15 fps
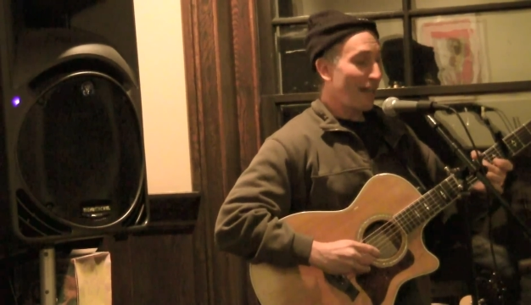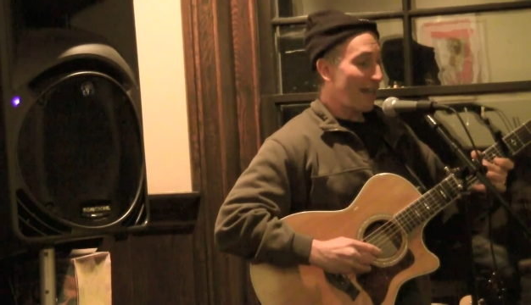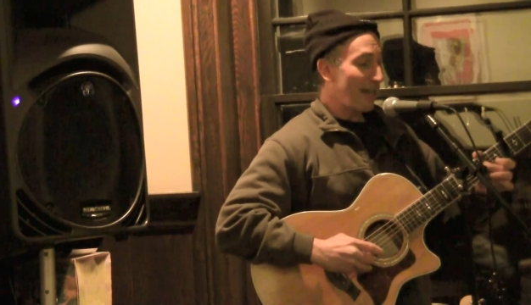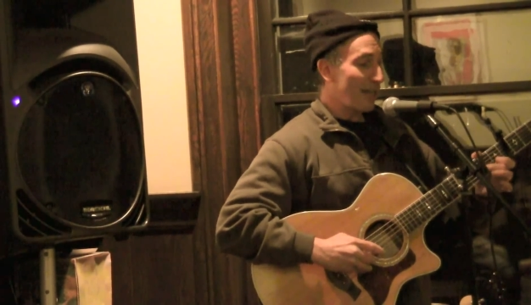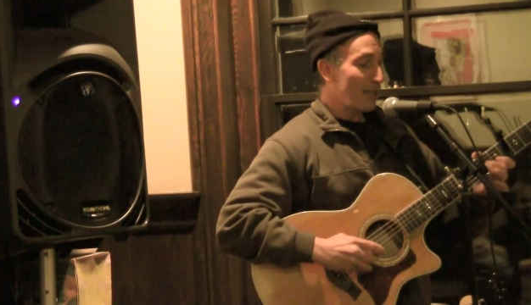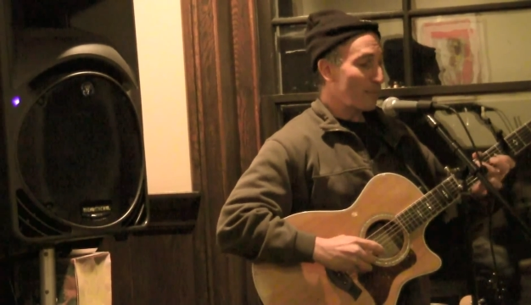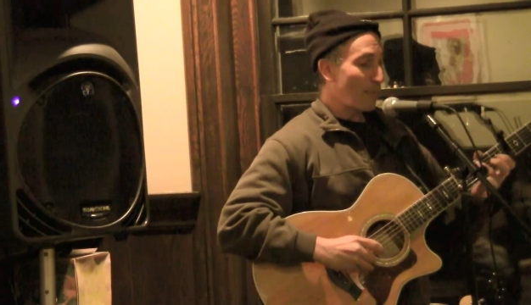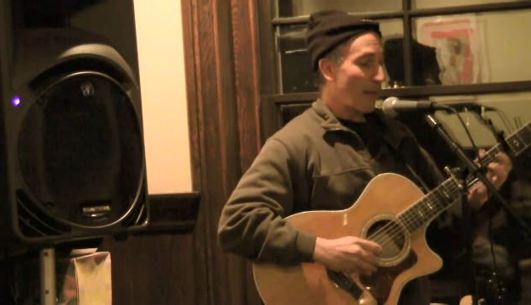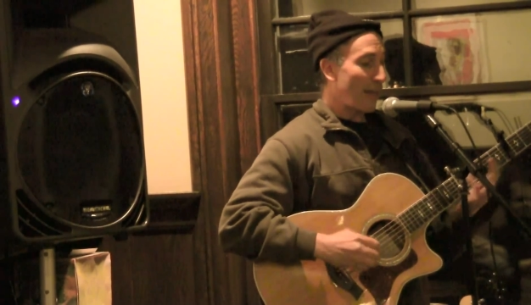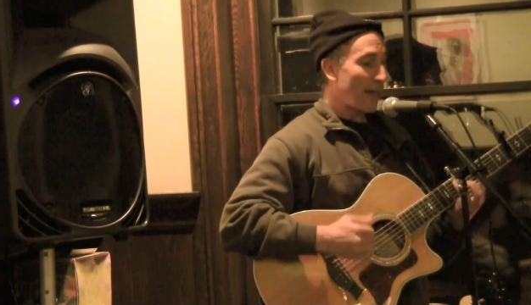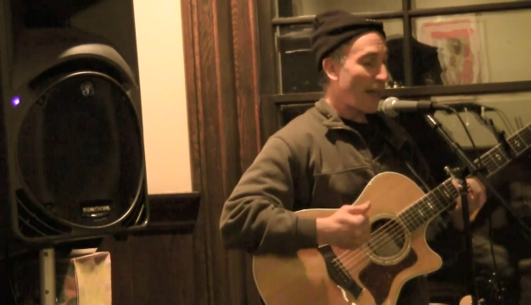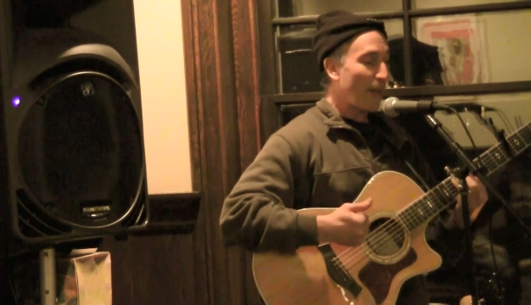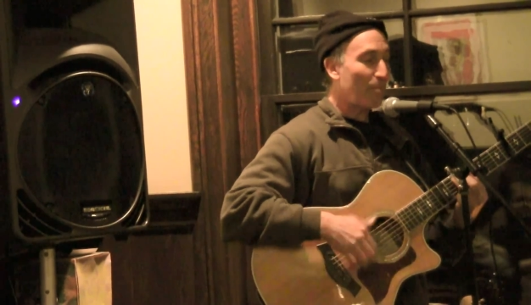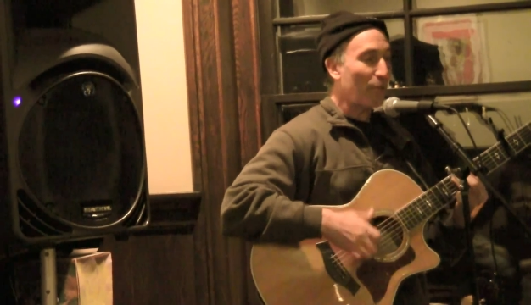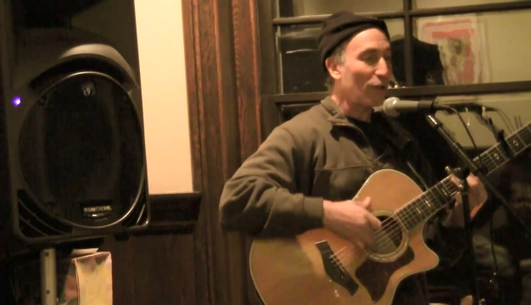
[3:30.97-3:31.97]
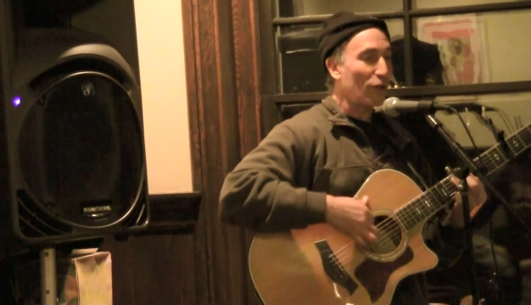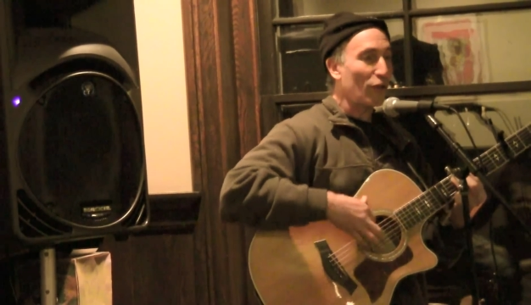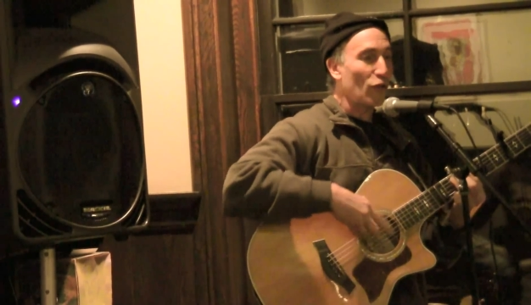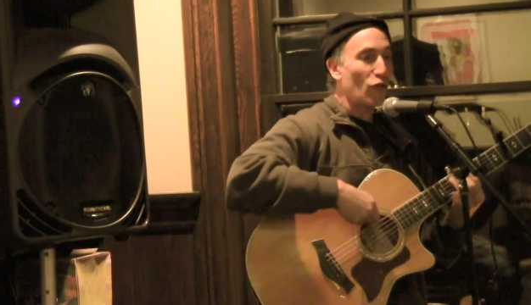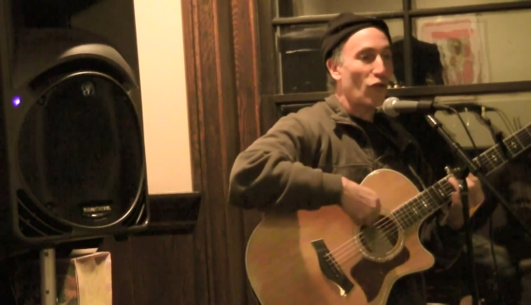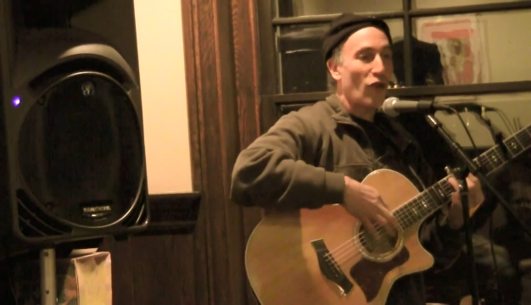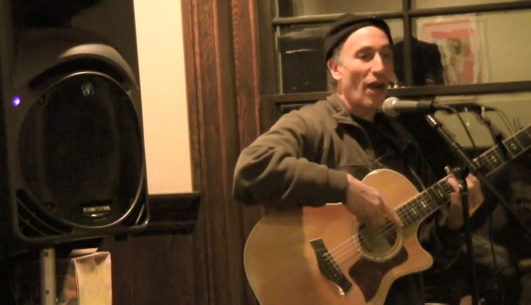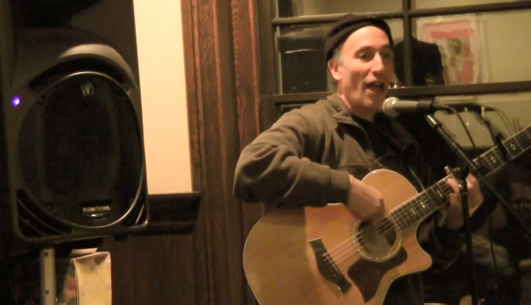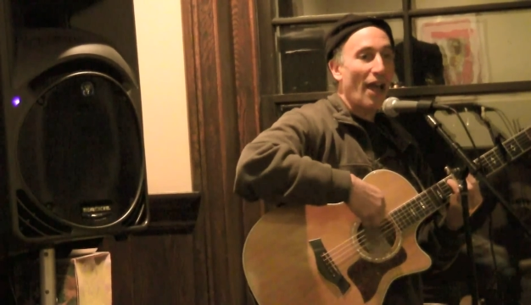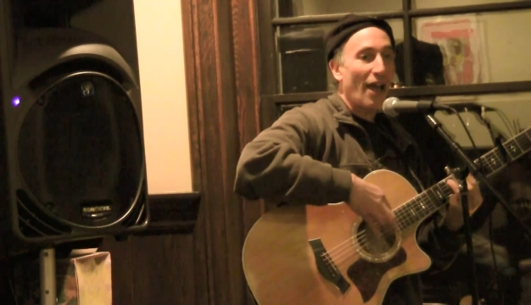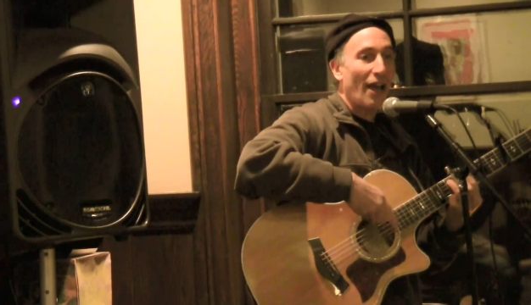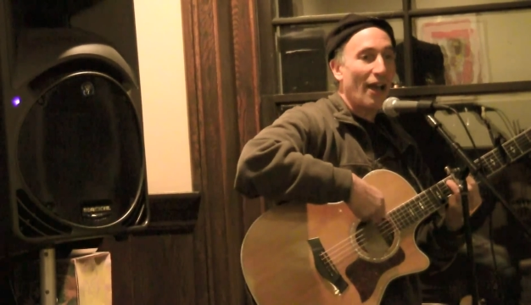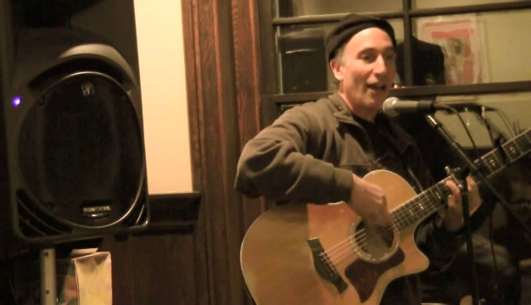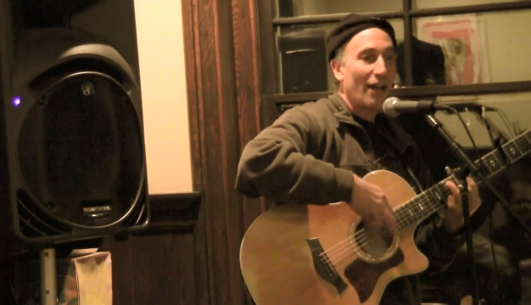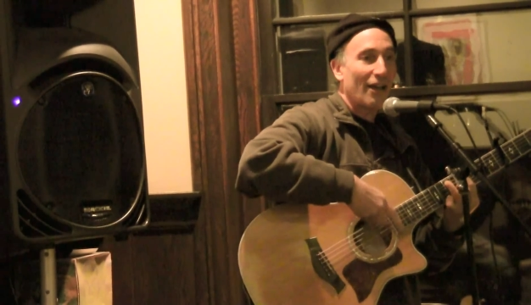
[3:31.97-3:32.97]
and his pineapple
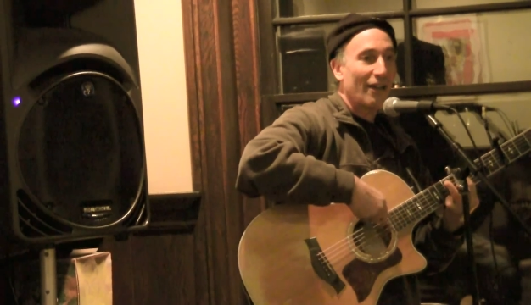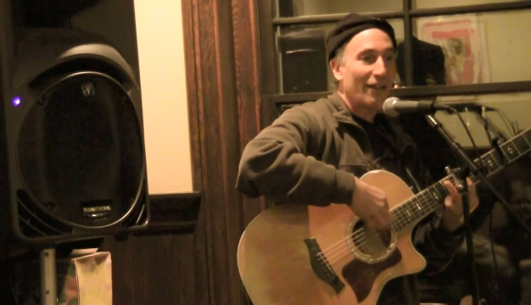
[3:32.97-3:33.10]
rag